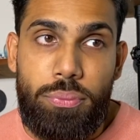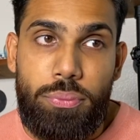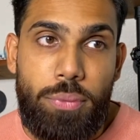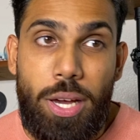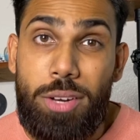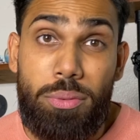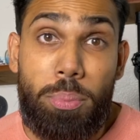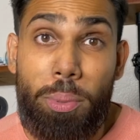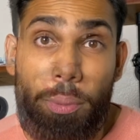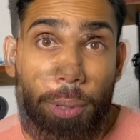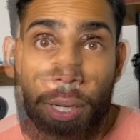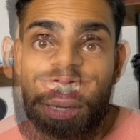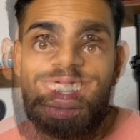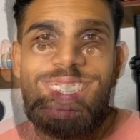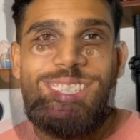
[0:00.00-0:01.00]
how to
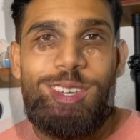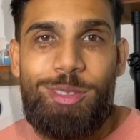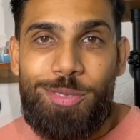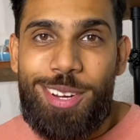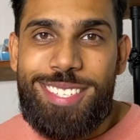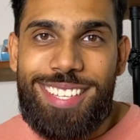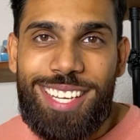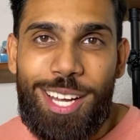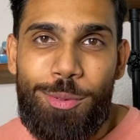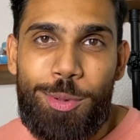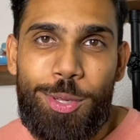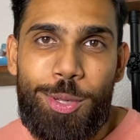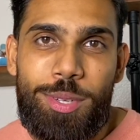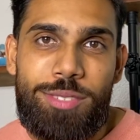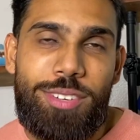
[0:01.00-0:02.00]
prepare. So the first thing I would
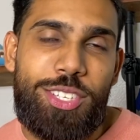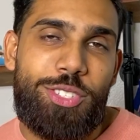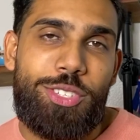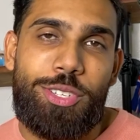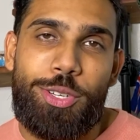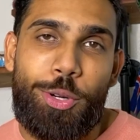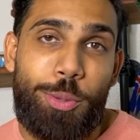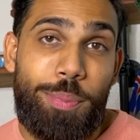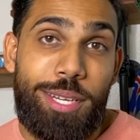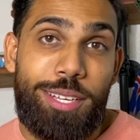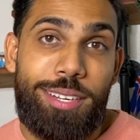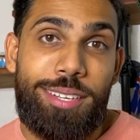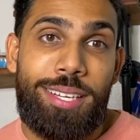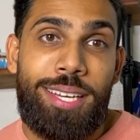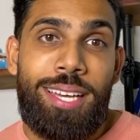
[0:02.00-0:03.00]
do is register to go to
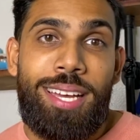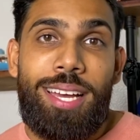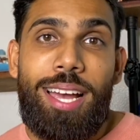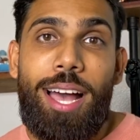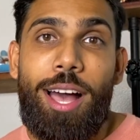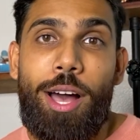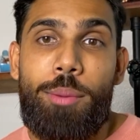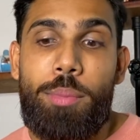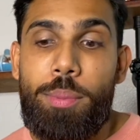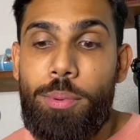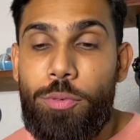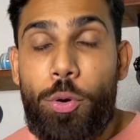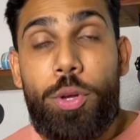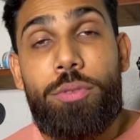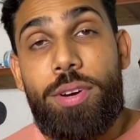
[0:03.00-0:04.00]
Midyear. But
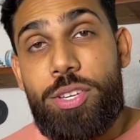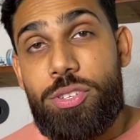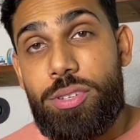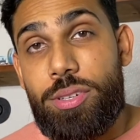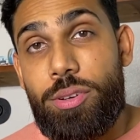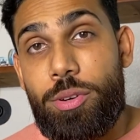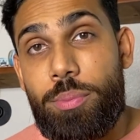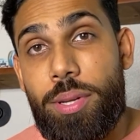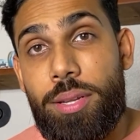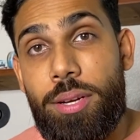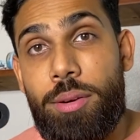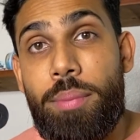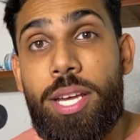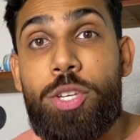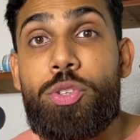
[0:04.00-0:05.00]
before you register to go to
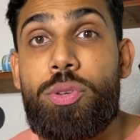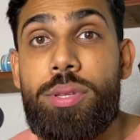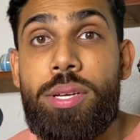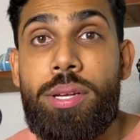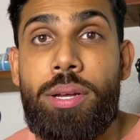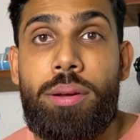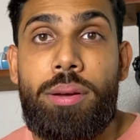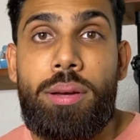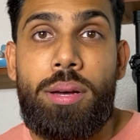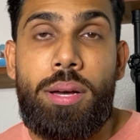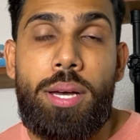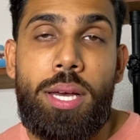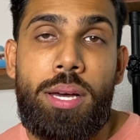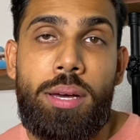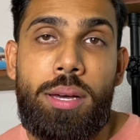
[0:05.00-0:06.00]
Midyear, make sure that you're
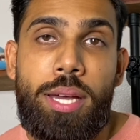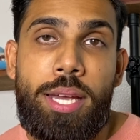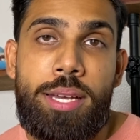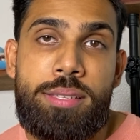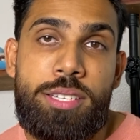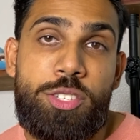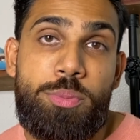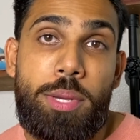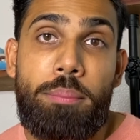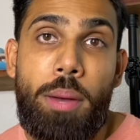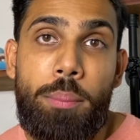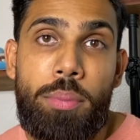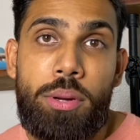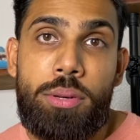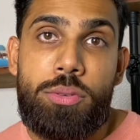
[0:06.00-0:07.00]
a ASHP
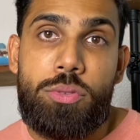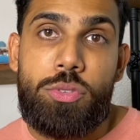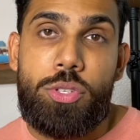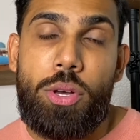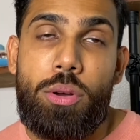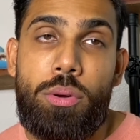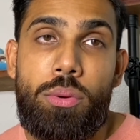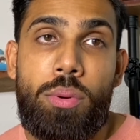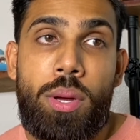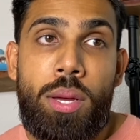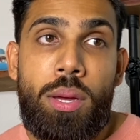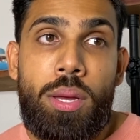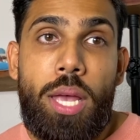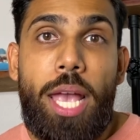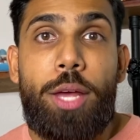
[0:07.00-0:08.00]
member. So
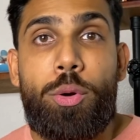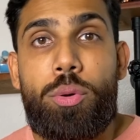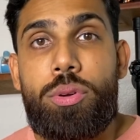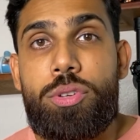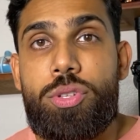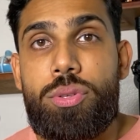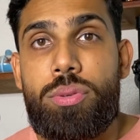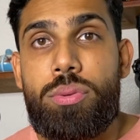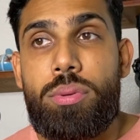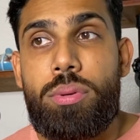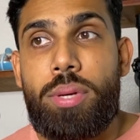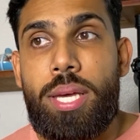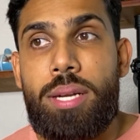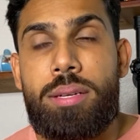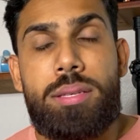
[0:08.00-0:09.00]
in order
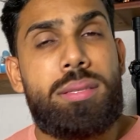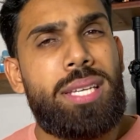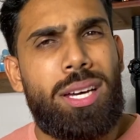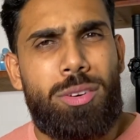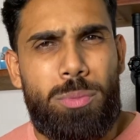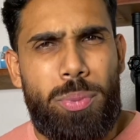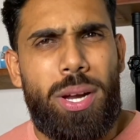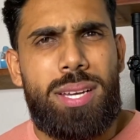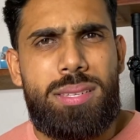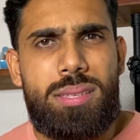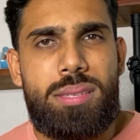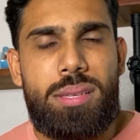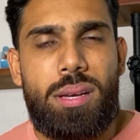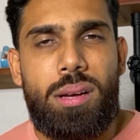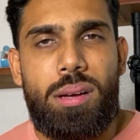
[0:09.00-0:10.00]
to get a discounted
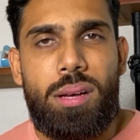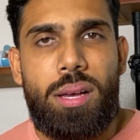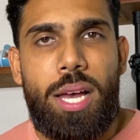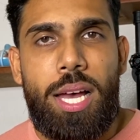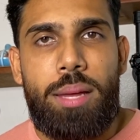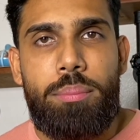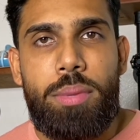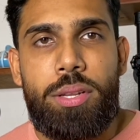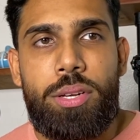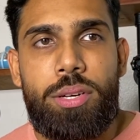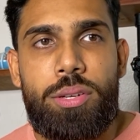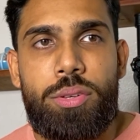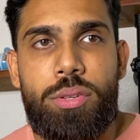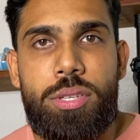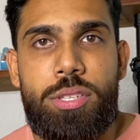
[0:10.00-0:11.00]
price at
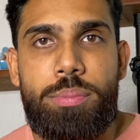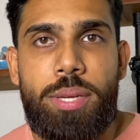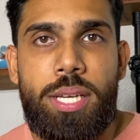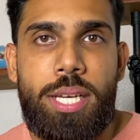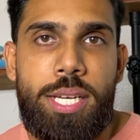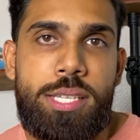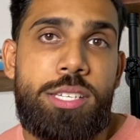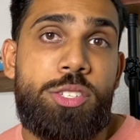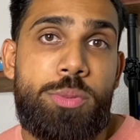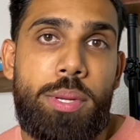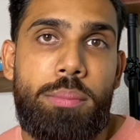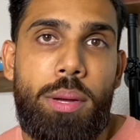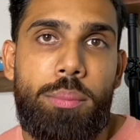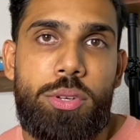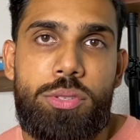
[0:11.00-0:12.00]
Midyear, you need to be an ASHP
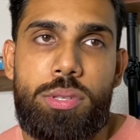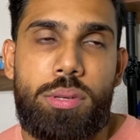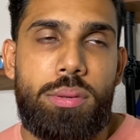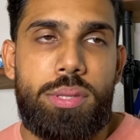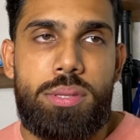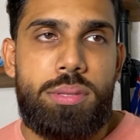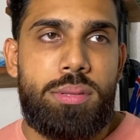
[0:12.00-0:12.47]
member. So